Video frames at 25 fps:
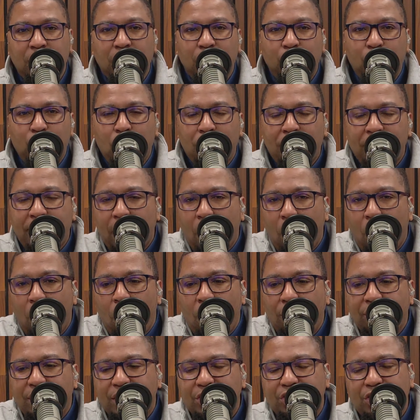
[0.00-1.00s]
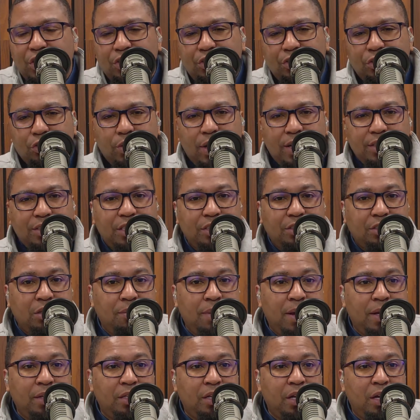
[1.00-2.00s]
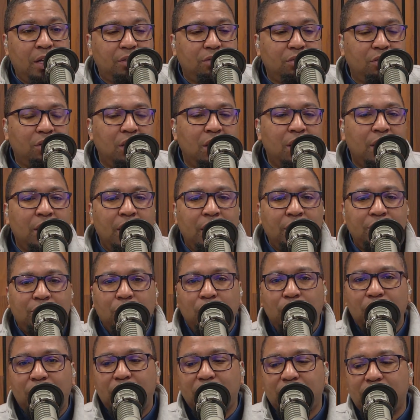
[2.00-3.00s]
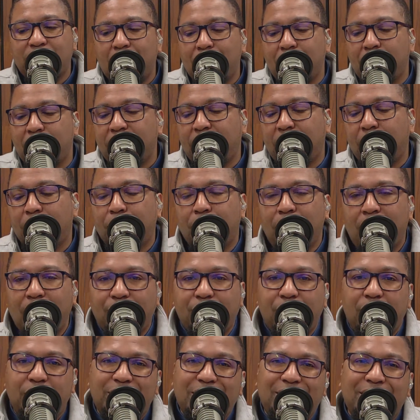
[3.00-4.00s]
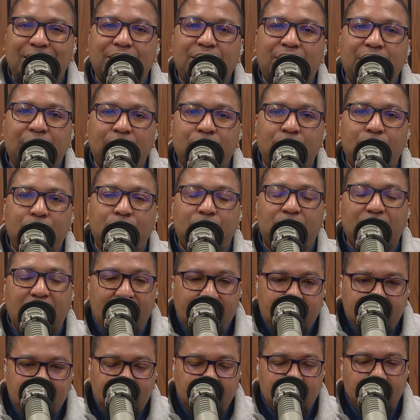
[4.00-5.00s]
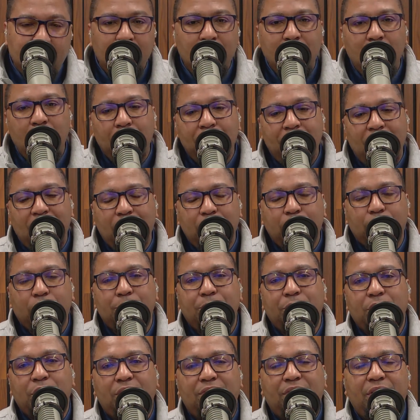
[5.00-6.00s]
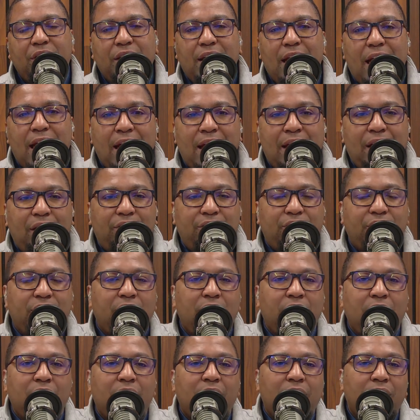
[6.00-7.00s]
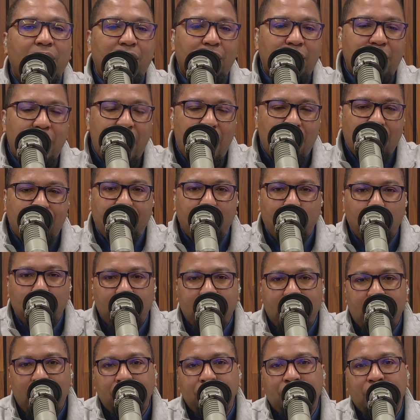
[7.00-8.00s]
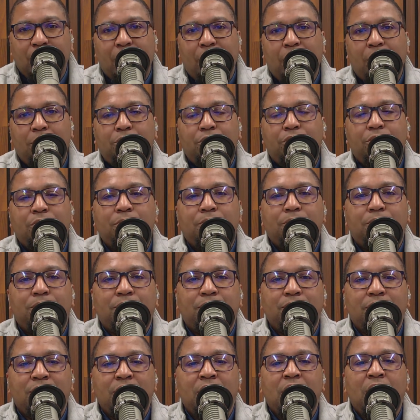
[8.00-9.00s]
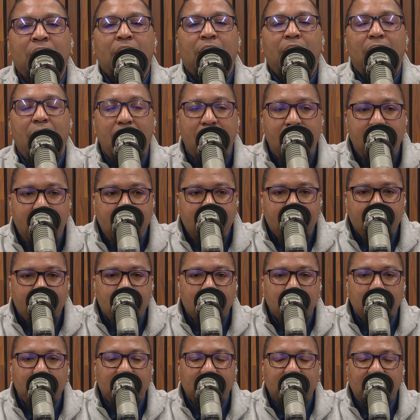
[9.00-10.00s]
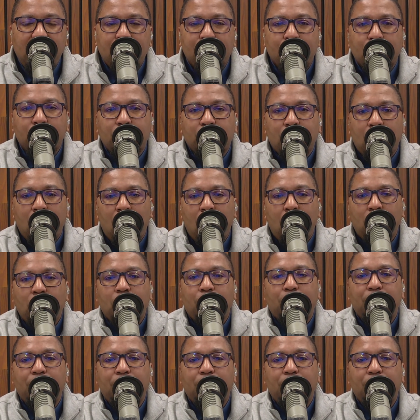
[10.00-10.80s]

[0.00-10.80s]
to obey all that Jesus Christ has commanded us. And so the disciple-making process continues, hence my description of it as our full-time jobs. Every believer is called to